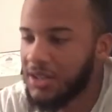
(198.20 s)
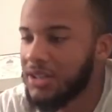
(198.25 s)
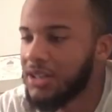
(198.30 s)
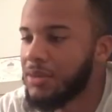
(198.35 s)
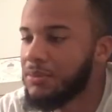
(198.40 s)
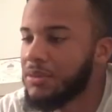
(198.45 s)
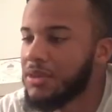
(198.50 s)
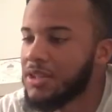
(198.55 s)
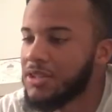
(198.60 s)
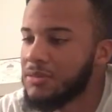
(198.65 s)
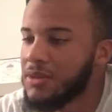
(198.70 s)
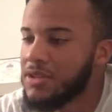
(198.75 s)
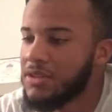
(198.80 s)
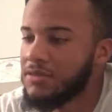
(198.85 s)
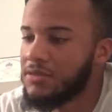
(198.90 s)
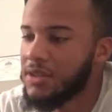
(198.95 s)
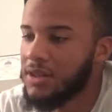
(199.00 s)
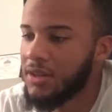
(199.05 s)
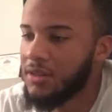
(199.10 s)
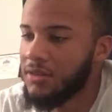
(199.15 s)
a clip of this music
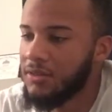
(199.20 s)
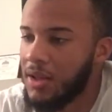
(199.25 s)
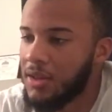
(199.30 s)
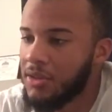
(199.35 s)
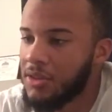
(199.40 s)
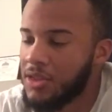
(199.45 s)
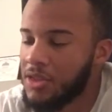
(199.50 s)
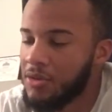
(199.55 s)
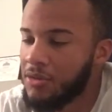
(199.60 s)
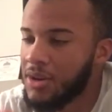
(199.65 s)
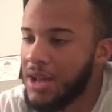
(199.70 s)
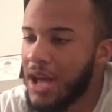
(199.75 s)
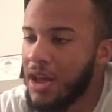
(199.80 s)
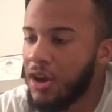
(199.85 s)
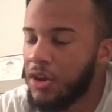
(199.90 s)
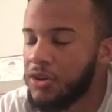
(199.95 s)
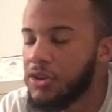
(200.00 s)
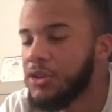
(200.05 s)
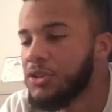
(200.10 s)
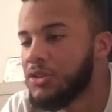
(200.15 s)
video through an ad
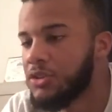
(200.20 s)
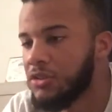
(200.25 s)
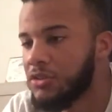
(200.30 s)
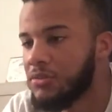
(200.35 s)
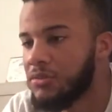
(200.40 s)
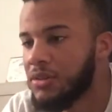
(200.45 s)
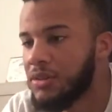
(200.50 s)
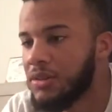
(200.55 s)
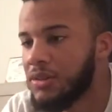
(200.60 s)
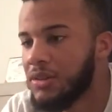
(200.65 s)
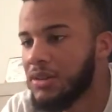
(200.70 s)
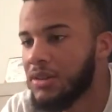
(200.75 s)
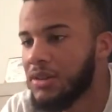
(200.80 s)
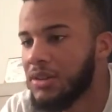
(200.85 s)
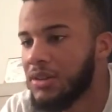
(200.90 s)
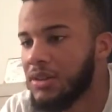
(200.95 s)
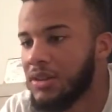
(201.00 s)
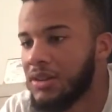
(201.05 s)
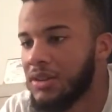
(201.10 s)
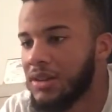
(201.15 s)
on YouTube.
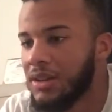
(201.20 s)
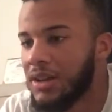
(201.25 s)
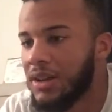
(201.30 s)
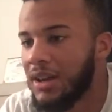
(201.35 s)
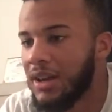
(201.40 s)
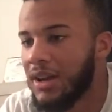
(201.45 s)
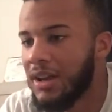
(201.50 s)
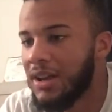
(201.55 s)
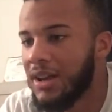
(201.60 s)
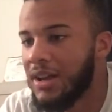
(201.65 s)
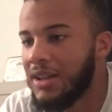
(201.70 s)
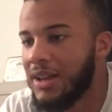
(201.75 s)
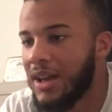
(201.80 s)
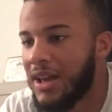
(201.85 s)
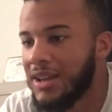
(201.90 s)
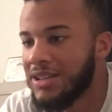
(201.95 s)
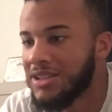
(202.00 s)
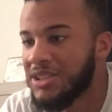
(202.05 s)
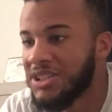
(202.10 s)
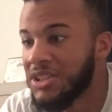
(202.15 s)
And
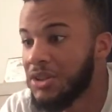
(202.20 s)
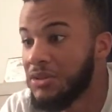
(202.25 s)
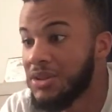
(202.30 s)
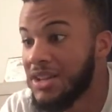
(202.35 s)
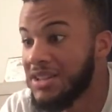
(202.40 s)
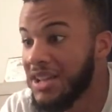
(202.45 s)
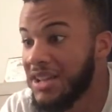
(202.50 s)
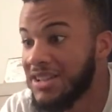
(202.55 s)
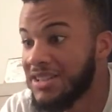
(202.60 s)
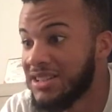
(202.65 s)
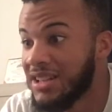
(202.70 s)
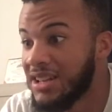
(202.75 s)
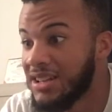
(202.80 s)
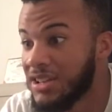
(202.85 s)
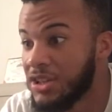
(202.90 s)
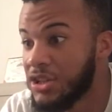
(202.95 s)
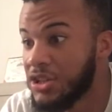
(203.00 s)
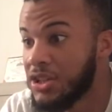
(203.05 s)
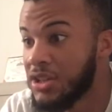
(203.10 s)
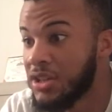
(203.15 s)
as soon as I seen
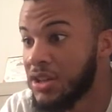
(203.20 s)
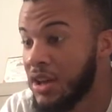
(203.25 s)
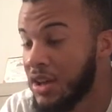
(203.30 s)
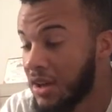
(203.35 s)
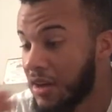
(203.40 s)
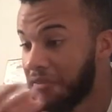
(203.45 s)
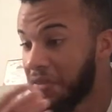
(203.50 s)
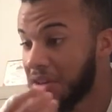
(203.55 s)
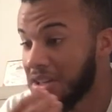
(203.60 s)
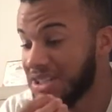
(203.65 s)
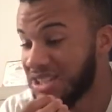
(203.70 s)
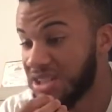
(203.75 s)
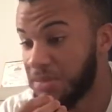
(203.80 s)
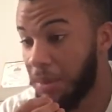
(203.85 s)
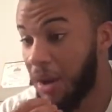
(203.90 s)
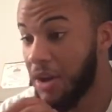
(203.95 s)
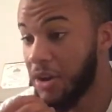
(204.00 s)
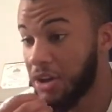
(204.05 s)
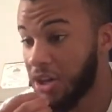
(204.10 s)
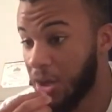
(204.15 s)
this shit, a fucking
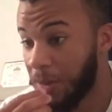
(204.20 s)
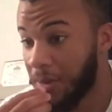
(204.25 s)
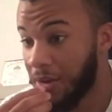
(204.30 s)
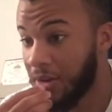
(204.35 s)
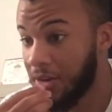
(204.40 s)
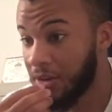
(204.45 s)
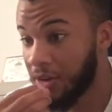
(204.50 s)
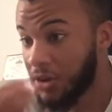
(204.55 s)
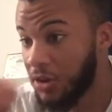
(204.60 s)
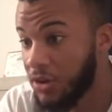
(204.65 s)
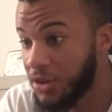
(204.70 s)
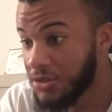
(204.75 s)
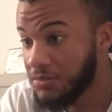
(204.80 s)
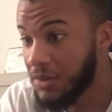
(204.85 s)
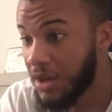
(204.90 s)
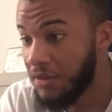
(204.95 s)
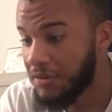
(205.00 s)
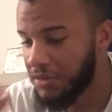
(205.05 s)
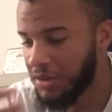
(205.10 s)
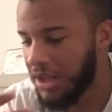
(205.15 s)
spider come out of the girl's
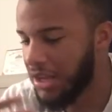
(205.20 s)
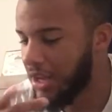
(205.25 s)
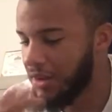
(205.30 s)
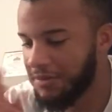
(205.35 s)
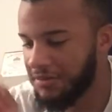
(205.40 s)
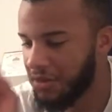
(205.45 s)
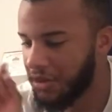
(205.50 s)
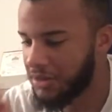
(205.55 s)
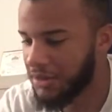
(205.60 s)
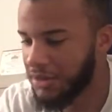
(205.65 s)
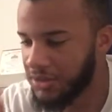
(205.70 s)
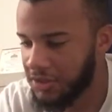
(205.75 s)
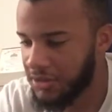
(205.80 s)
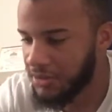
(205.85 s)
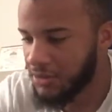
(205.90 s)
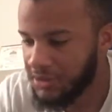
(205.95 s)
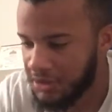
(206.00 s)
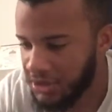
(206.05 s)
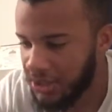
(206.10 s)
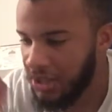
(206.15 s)
mouth, I'm like, yeah, fuck this.
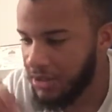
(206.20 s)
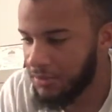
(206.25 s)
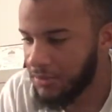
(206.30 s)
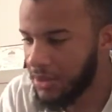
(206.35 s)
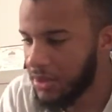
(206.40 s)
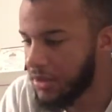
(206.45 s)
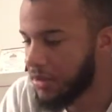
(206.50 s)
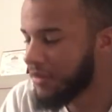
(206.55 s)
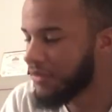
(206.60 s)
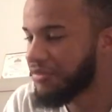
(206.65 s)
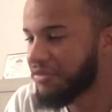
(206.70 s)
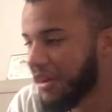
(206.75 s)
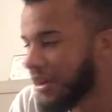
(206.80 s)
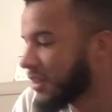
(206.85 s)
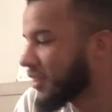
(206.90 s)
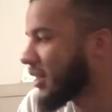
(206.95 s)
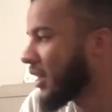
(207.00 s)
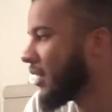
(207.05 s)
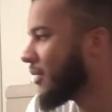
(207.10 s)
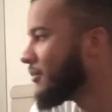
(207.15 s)
Skip.
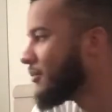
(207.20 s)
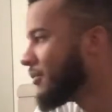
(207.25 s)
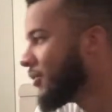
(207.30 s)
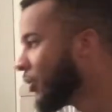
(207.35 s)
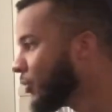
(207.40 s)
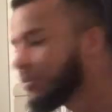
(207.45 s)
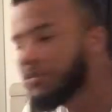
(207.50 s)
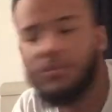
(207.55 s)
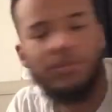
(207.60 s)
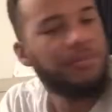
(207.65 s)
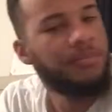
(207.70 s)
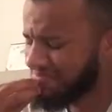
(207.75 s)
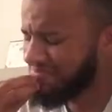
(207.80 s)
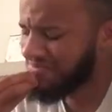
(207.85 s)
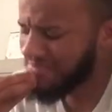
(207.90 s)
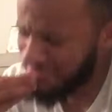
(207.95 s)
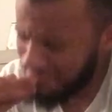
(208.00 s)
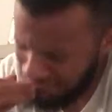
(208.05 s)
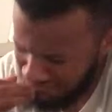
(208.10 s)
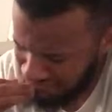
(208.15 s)
Fuck that. Nope.
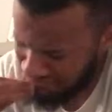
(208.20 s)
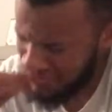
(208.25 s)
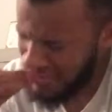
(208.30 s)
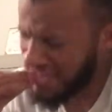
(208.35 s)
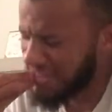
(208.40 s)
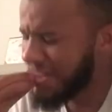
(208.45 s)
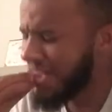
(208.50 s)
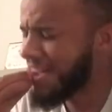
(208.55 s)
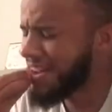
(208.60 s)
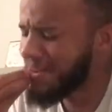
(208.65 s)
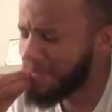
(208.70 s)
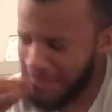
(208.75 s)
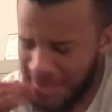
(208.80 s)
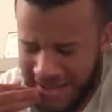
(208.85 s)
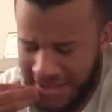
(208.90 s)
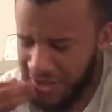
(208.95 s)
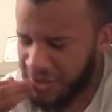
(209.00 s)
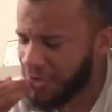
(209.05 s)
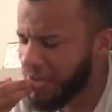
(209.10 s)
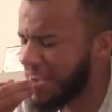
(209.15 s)
It's not a
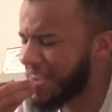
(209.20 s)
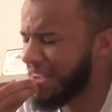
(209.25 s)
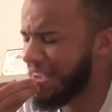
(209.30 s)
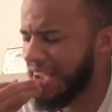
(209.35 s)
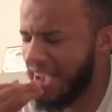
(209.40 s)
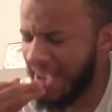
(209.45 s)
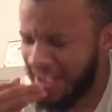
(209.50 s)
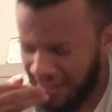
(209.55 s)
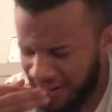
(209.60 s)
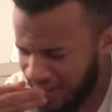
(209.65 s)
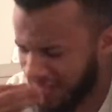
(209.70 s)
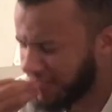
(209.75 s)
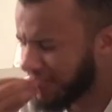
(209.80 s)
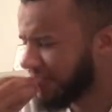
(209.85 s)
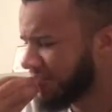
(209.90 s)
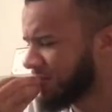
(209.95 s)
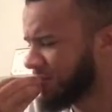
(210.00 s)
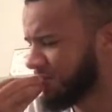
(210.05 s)
bad track at all.